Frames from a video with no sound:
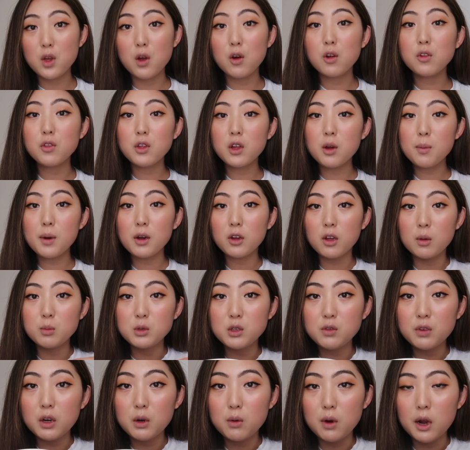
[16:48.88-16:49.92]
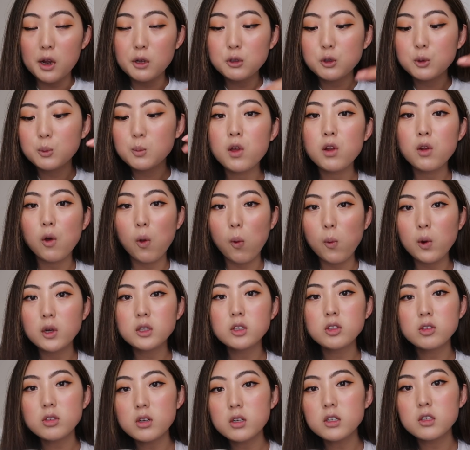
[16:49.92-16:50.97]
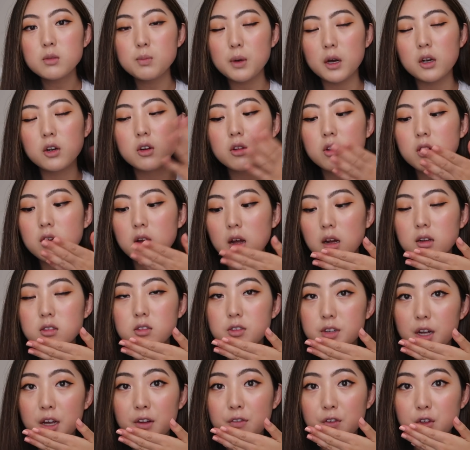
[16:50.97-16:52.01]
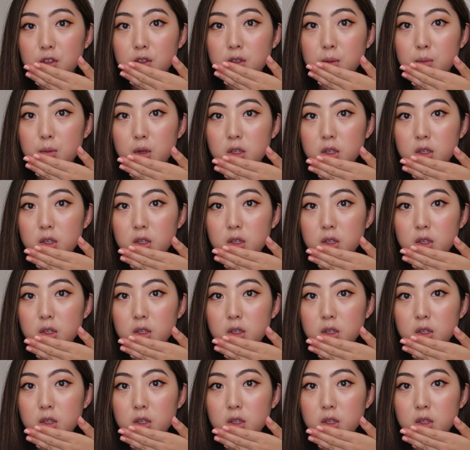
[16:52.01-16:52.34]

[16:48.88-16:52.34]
You know the thing about kimchi fried rice? It always tastes better the next day for some